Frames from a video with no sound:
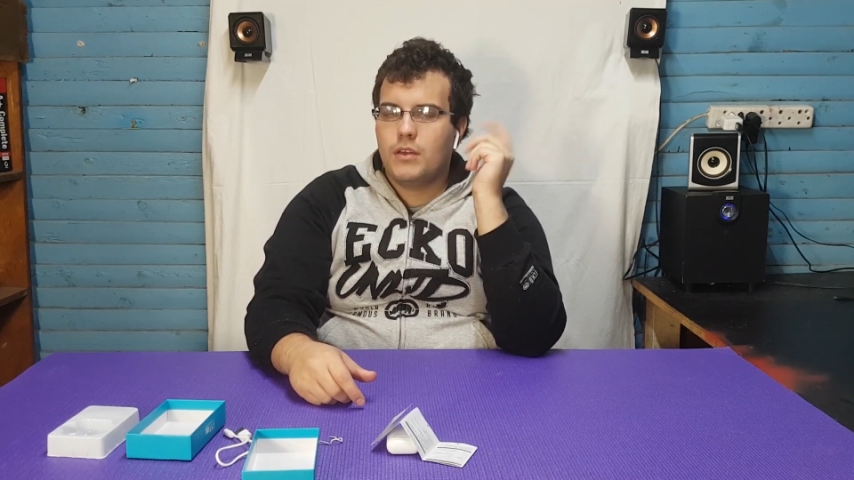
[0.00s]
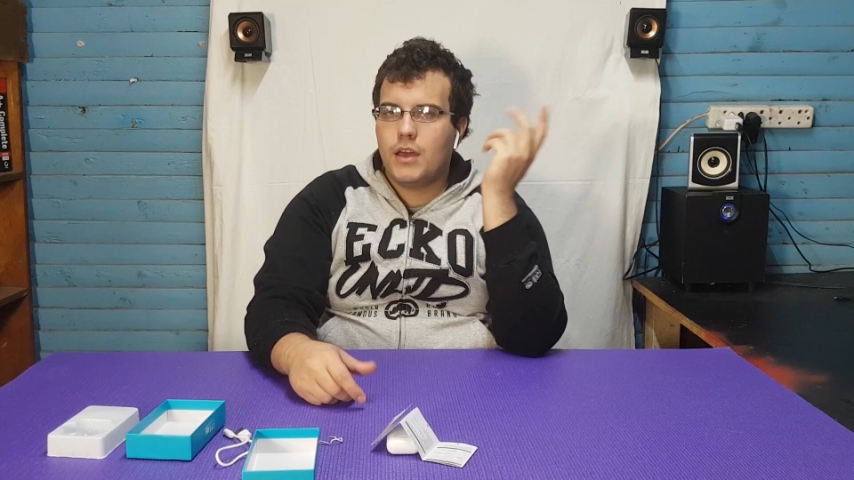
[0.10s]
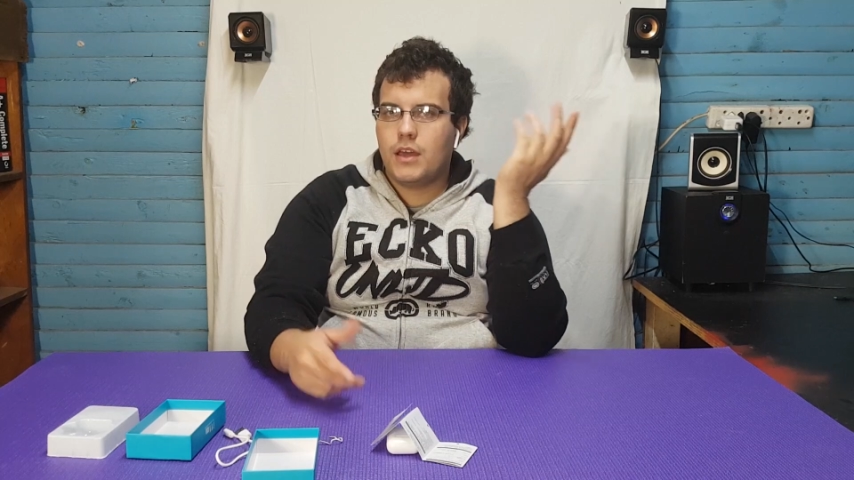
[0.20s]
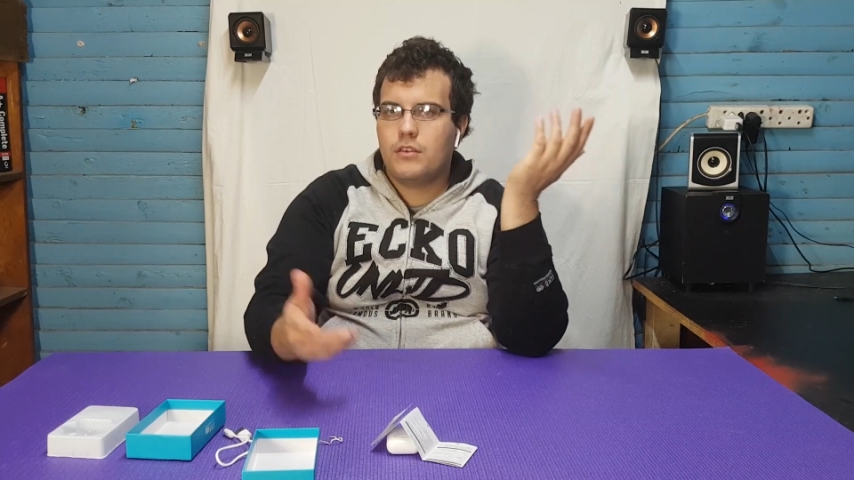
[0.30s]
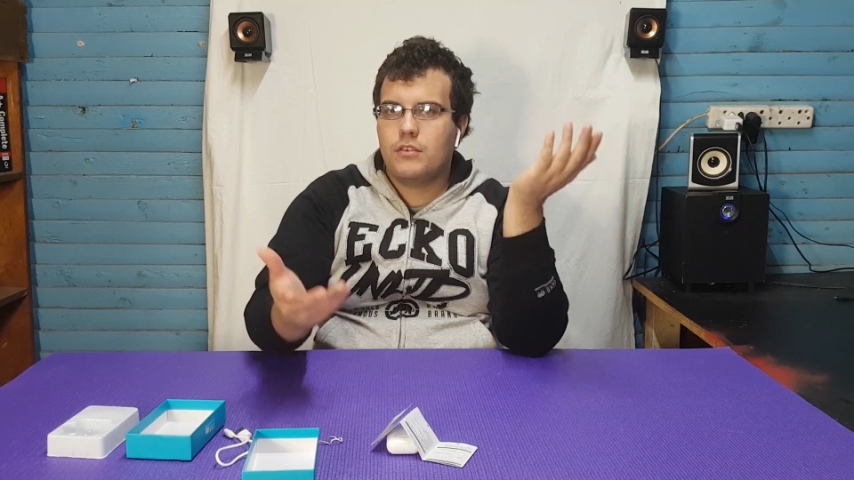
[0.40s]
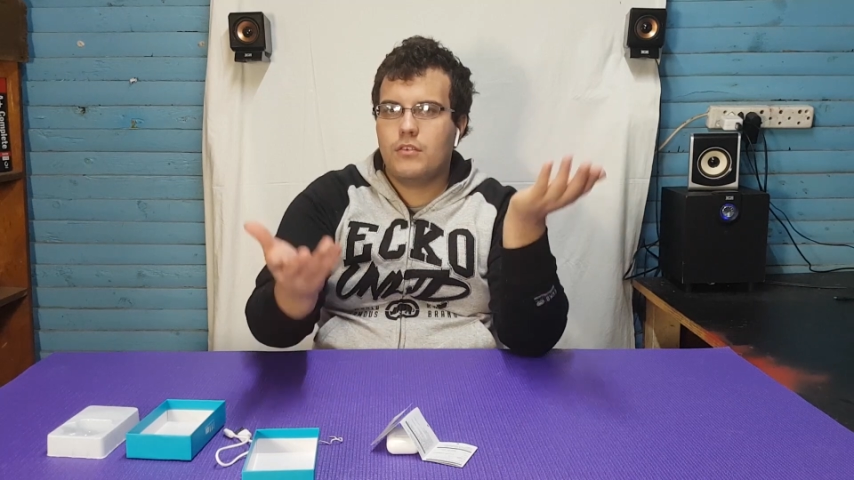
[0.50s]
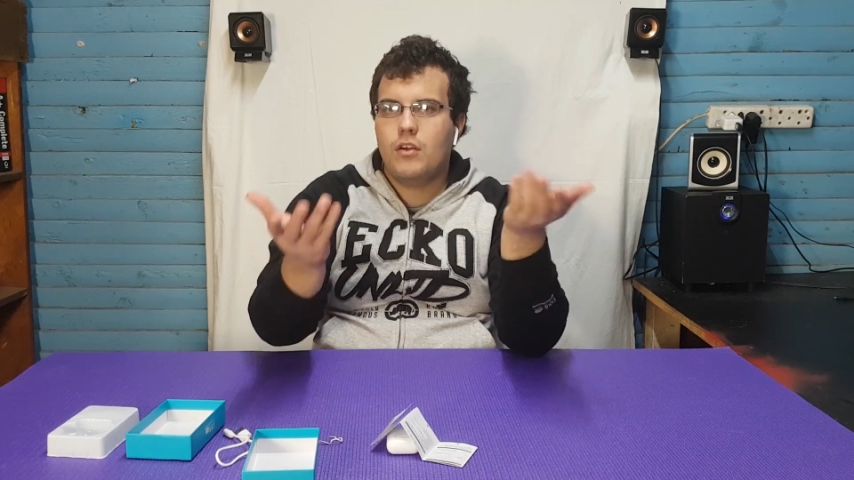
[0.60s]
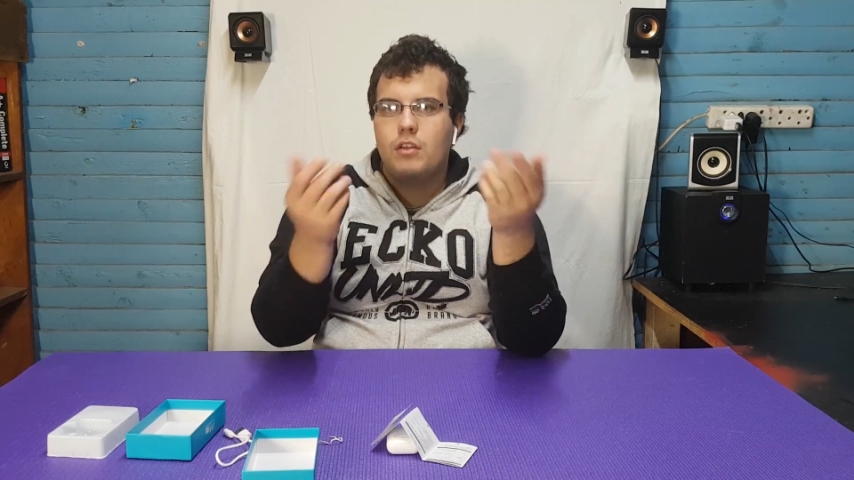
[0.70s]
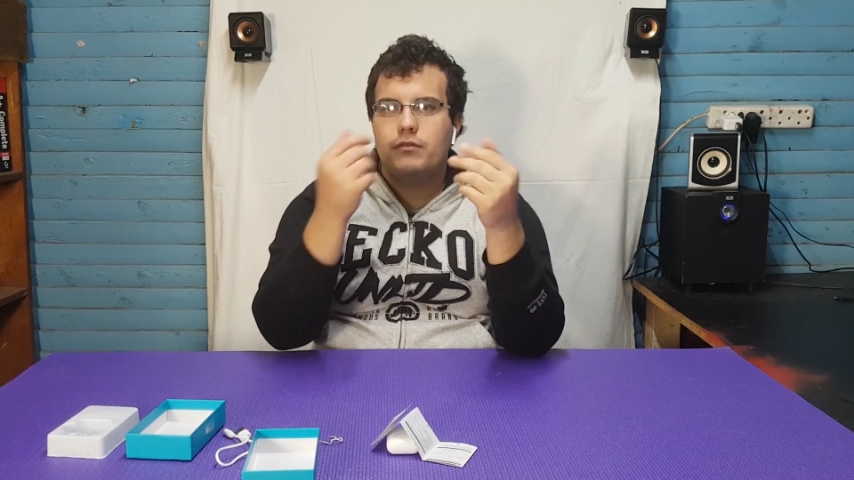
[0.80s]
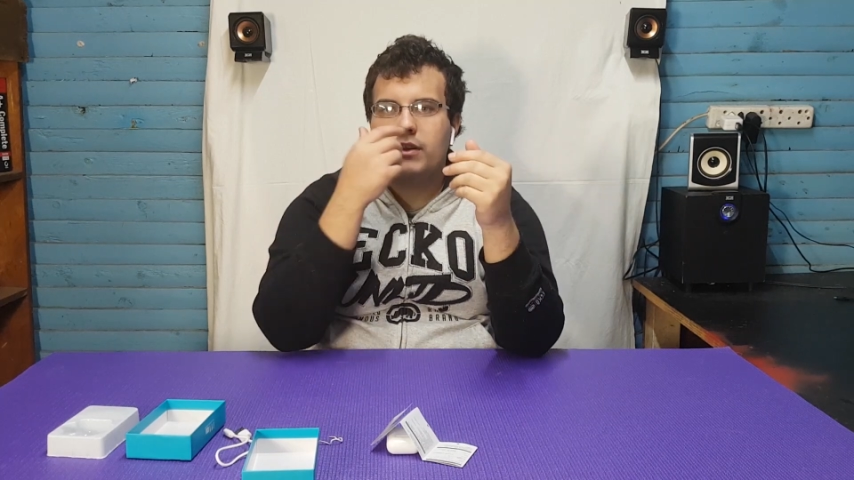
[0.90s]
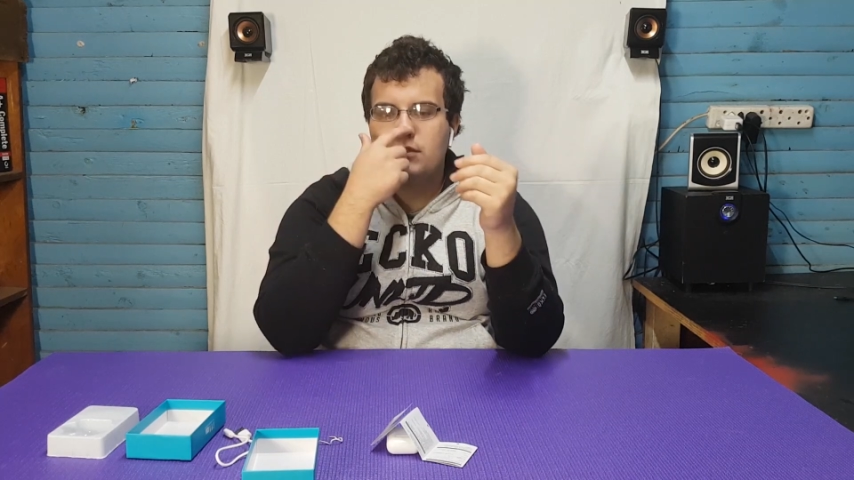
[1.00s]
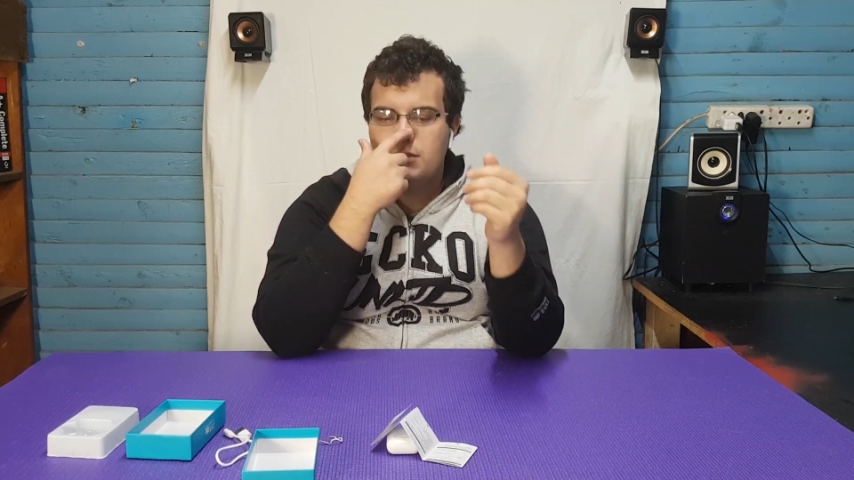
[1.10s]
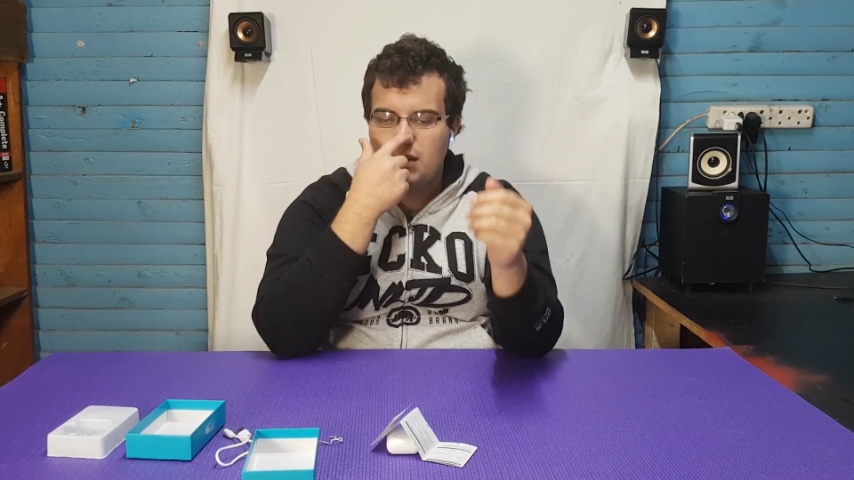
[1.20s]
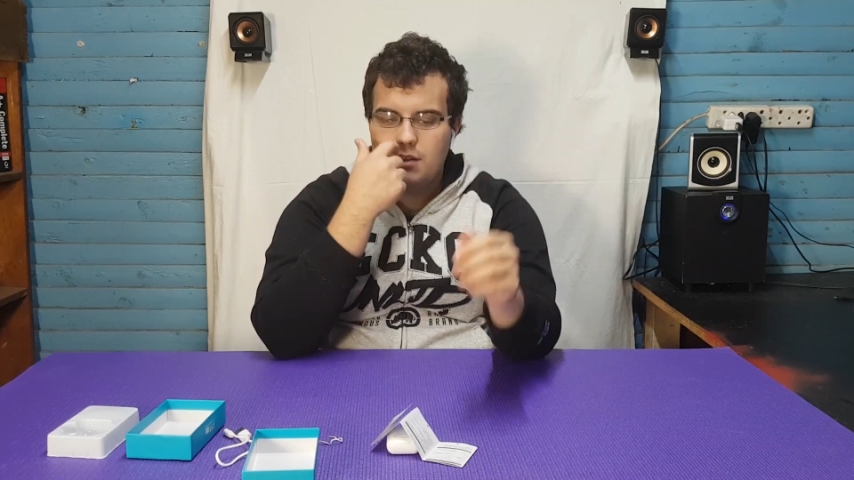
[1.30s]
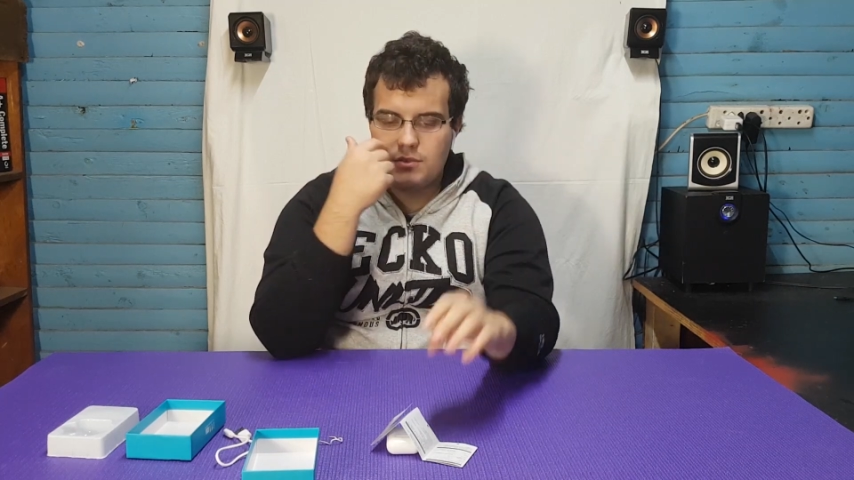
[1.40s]
and do all of those
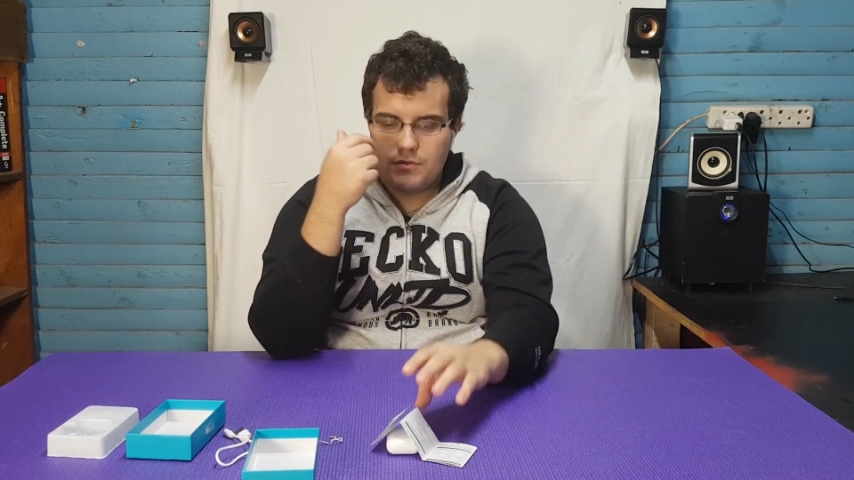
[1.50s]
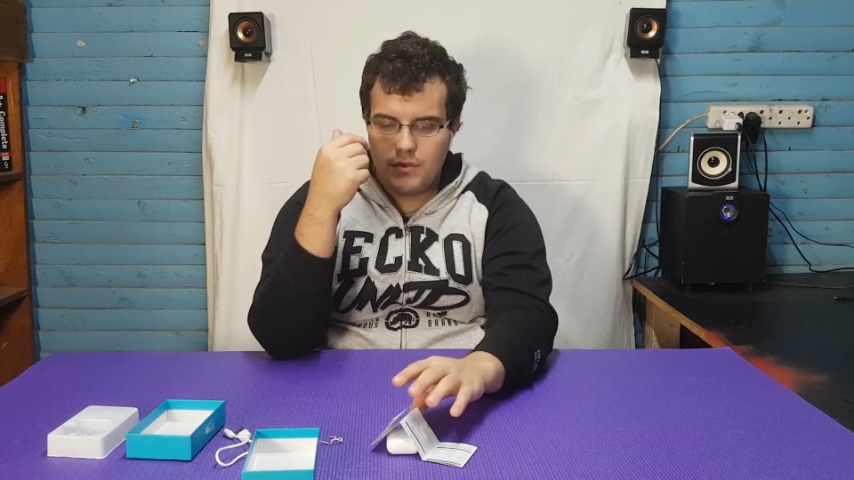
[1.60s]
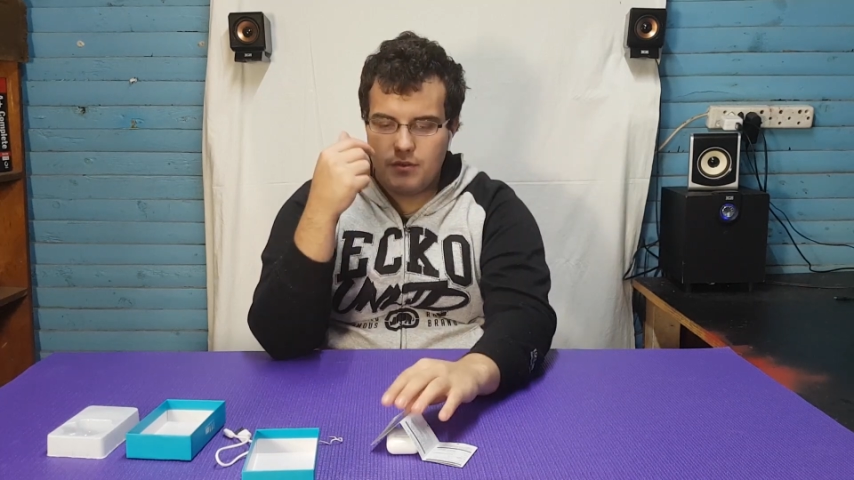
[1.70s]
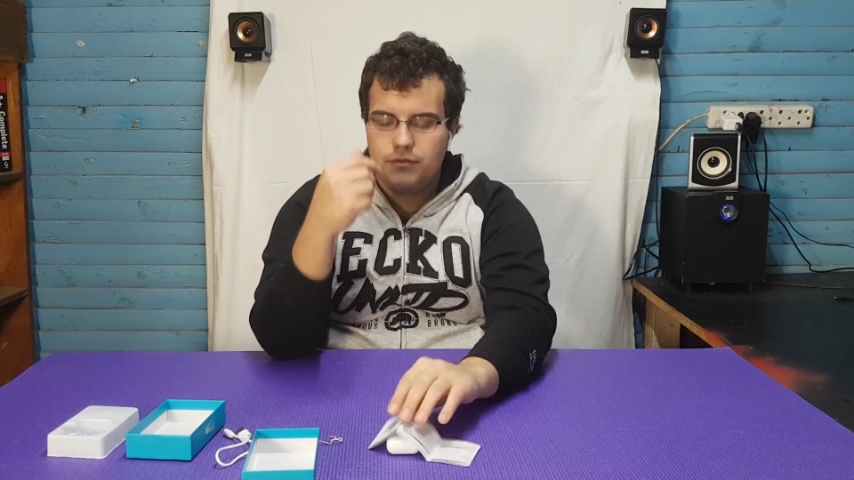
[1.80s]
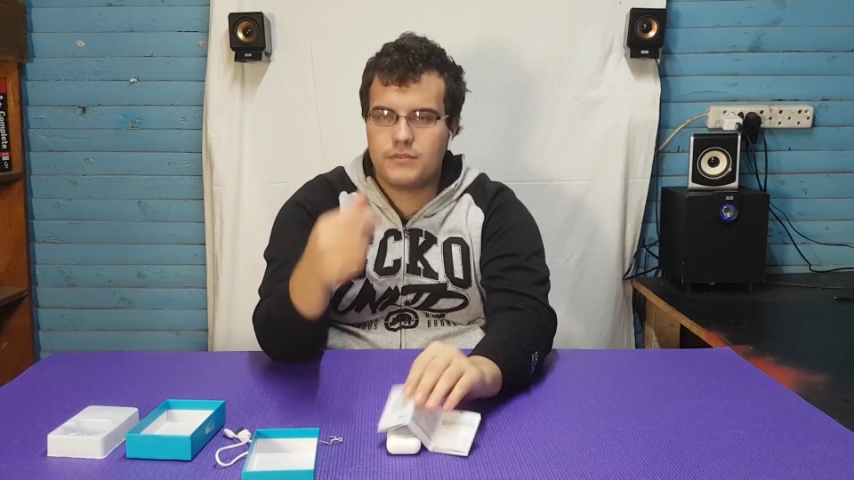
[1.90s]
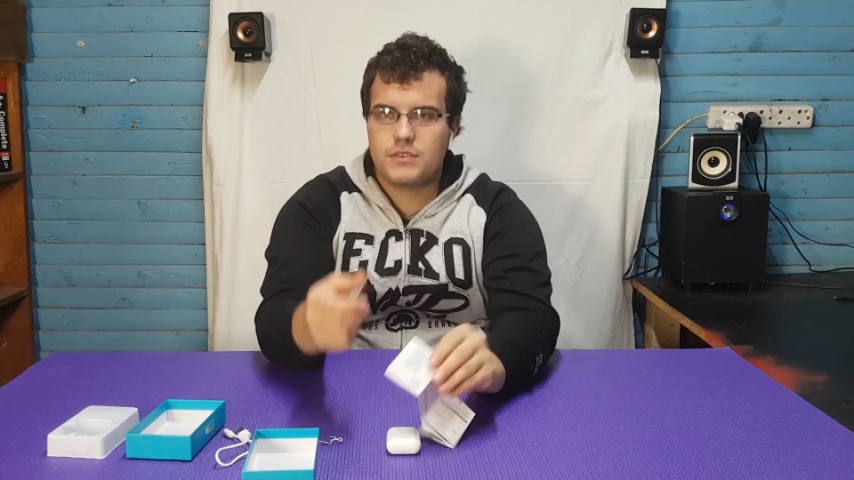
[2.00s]
things with